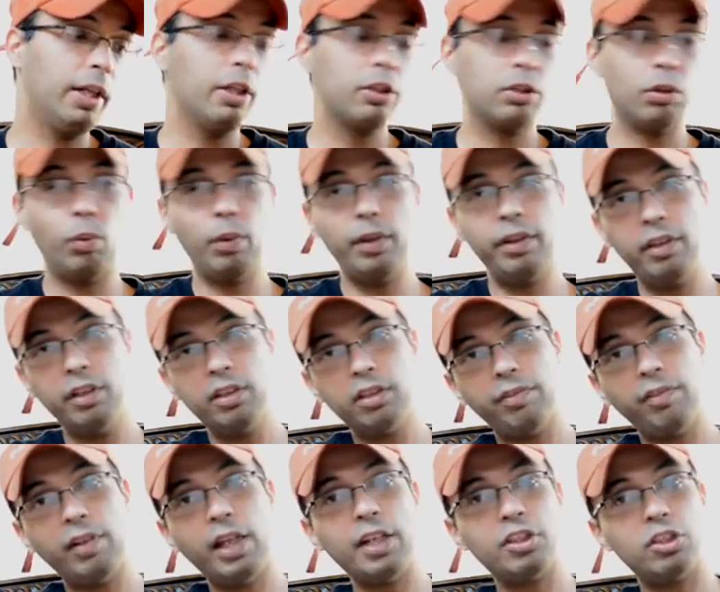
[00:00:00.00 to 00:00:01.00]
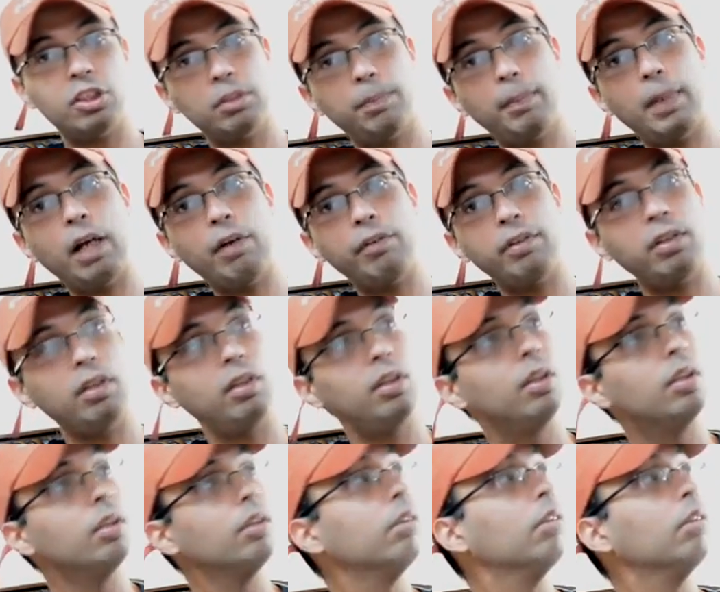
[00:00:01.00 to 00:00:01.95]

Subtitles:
So when this flash is mounted,